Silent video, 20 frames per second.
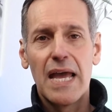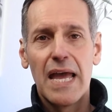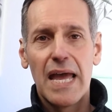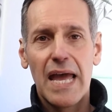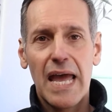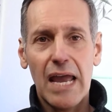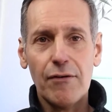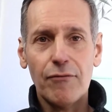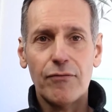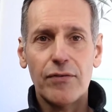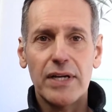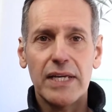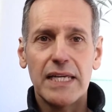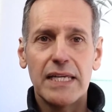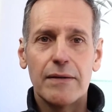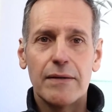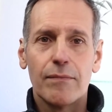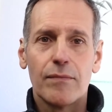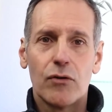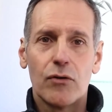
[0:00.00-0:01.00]

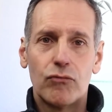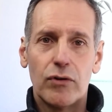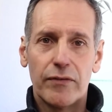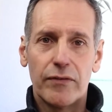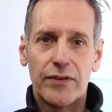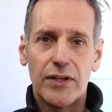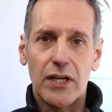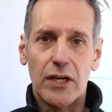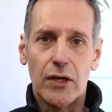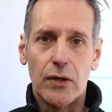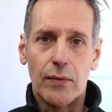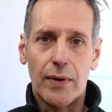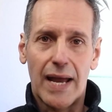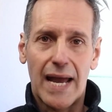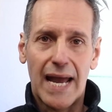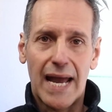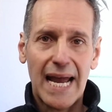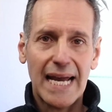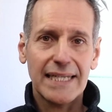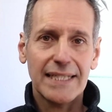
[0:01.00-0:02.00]
Every review
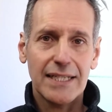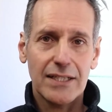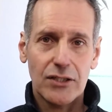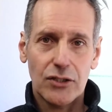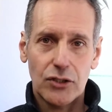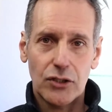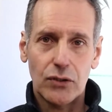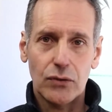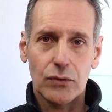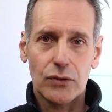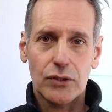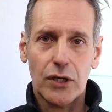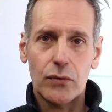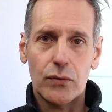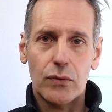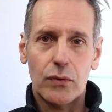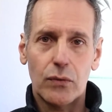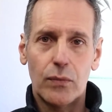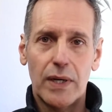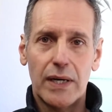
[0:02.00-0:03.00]
added to your
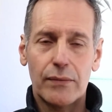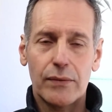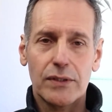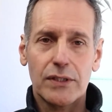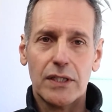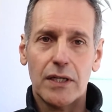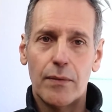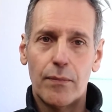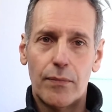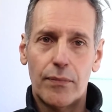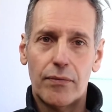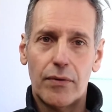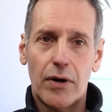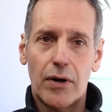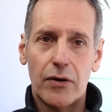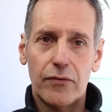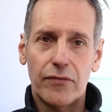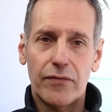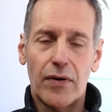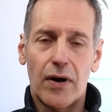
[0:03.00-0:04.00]
Total Wellness Club
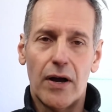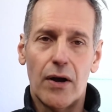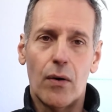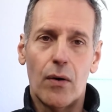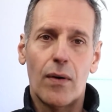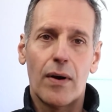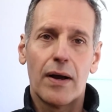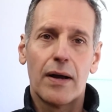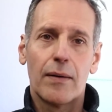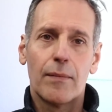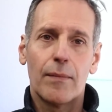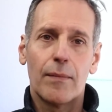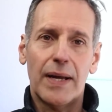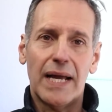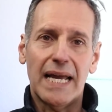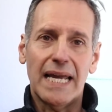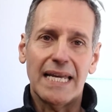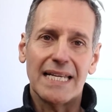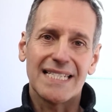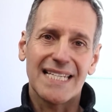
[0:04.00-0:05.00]
profile
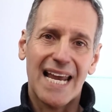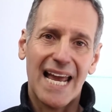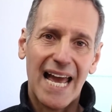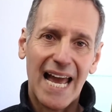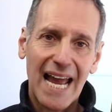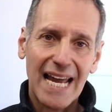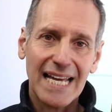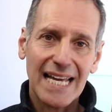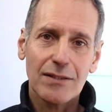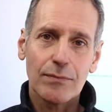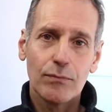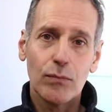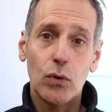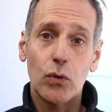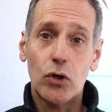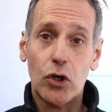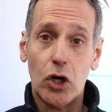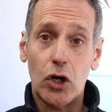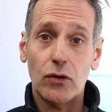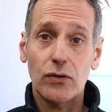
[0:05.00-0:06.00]
page adds more
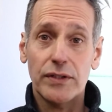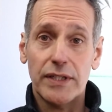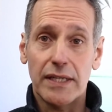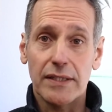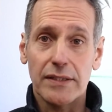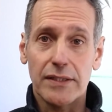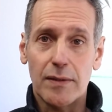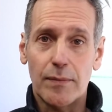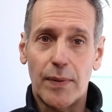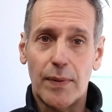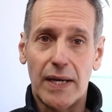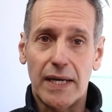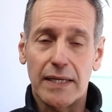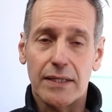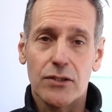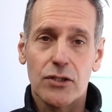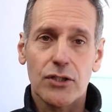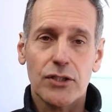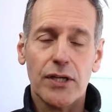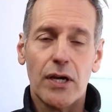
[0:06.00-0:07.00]
content to the
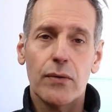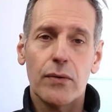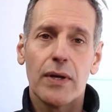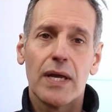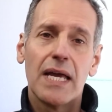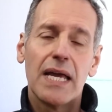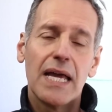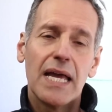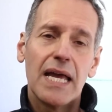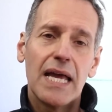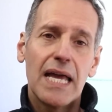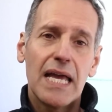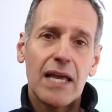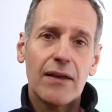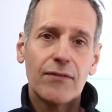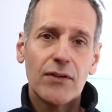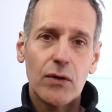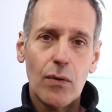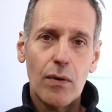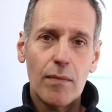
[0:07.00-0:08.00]
page. So
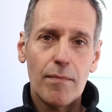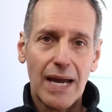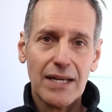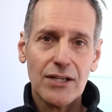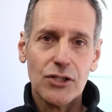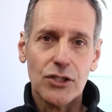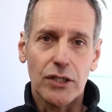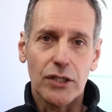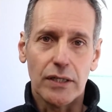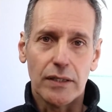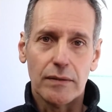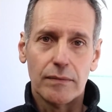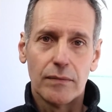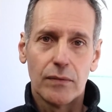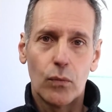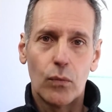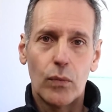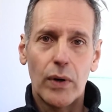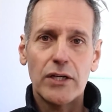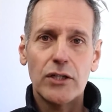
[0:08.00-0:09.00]
if you imagine
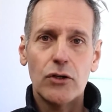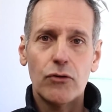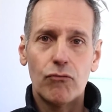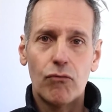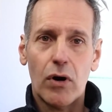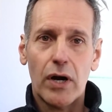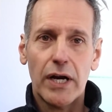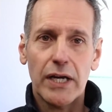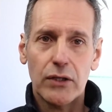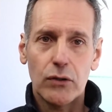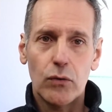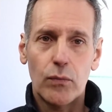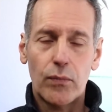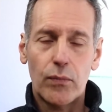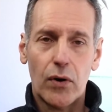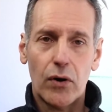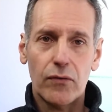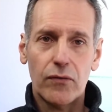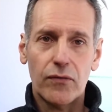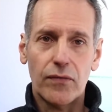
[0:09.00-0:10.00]
when you write your
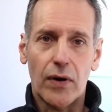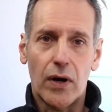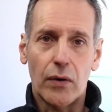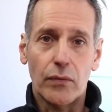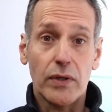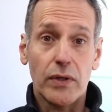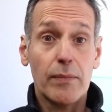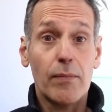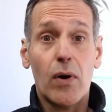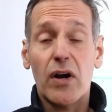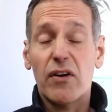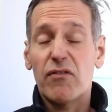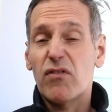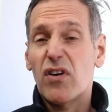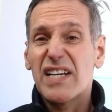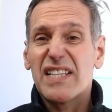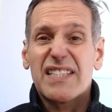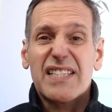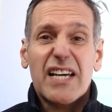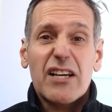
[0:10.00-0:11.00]
profile, you might
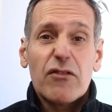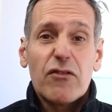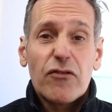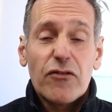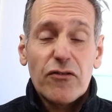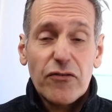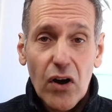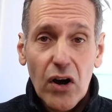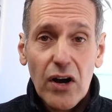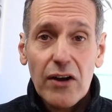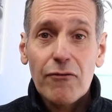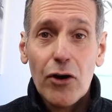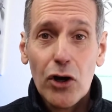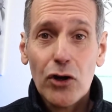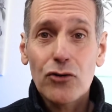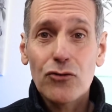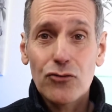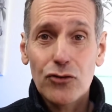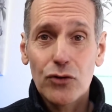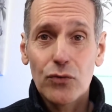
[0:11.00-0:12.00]
write, say,
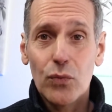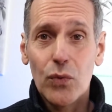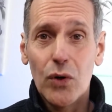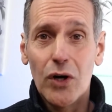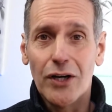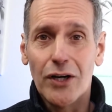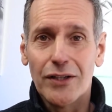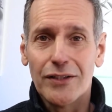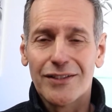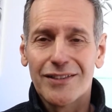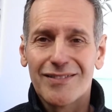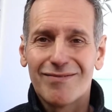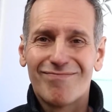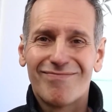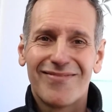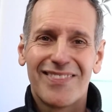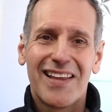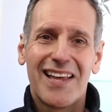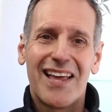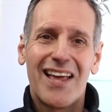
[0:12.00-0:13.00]
500 words.
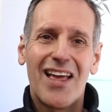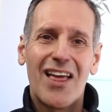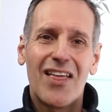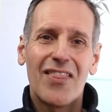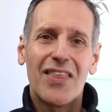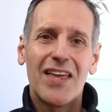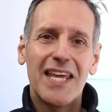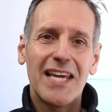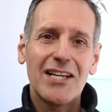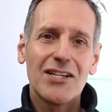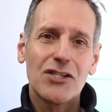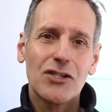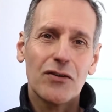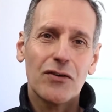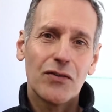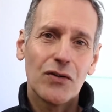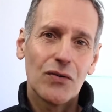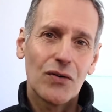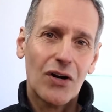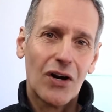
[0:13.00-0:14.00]
Then each of
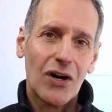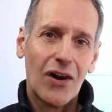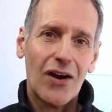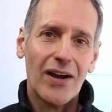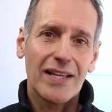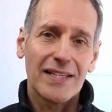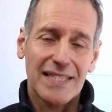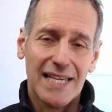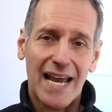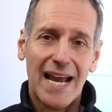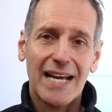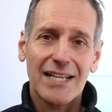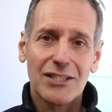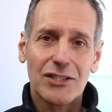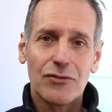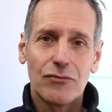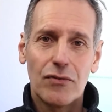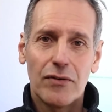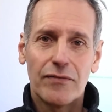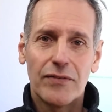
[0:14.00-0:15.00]
your clients adds
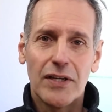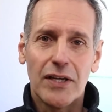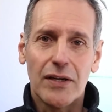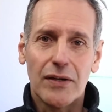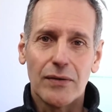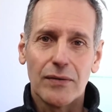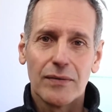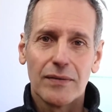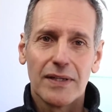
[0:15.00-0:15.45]
a review.